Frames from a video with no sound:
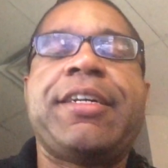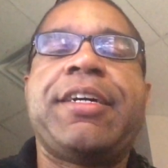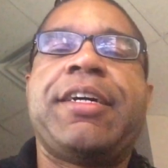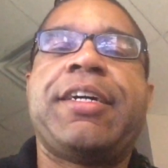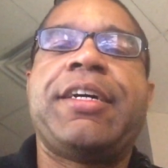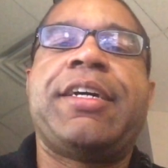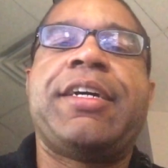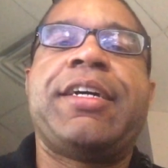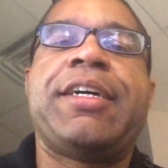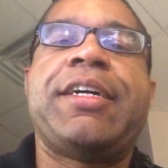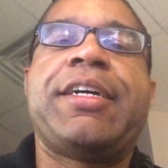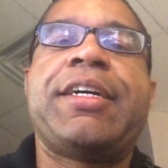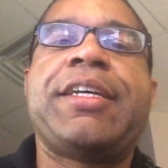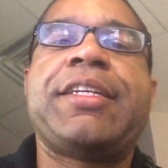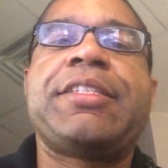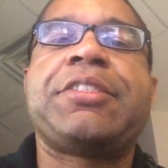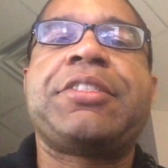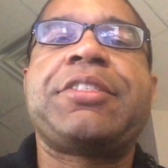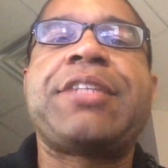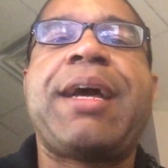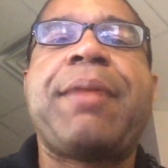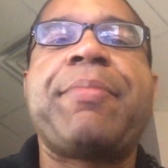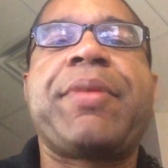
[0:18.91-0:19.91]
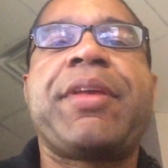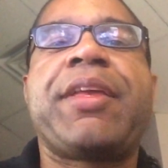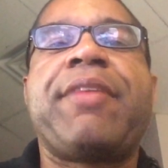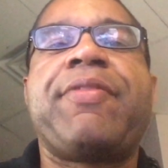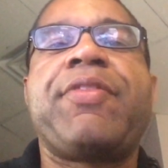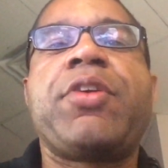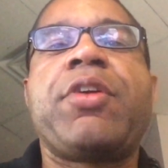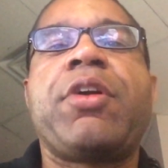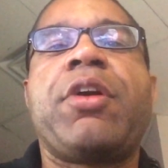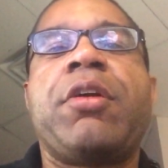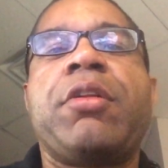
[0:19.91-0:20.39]
Uh, it's time to
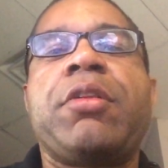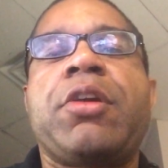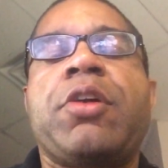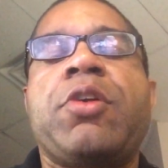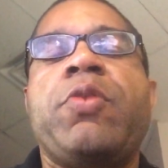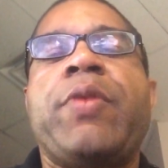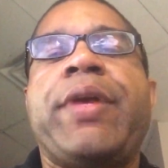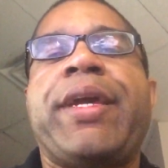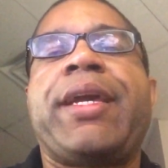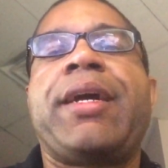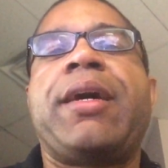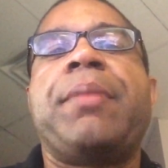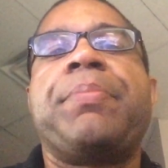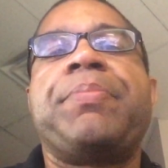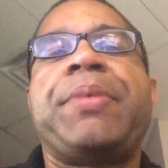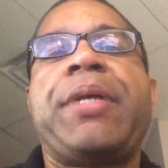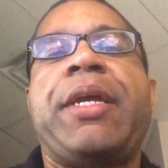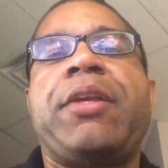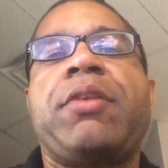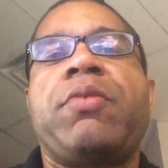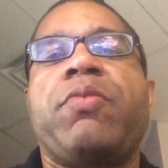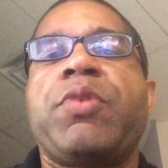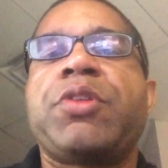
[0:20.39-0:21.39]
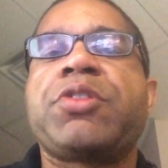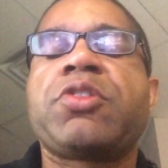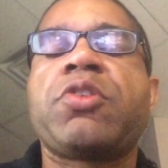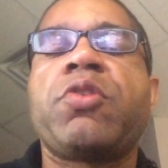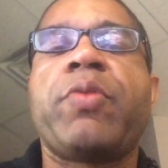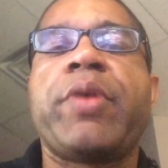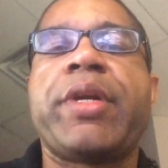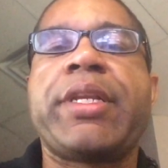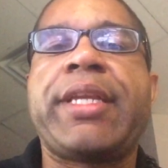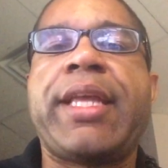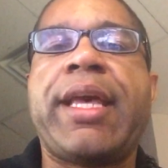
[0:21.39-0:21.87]
give you all a quick update on what's
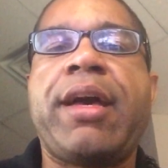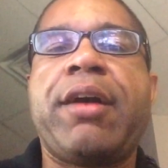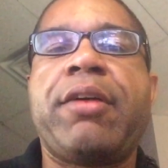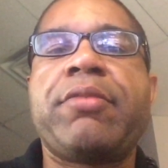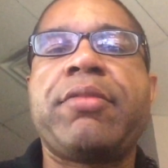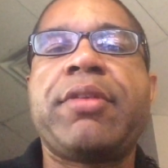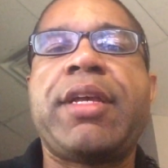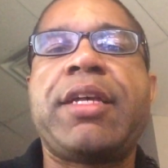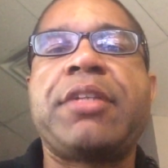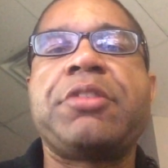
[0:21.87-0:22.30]
going down.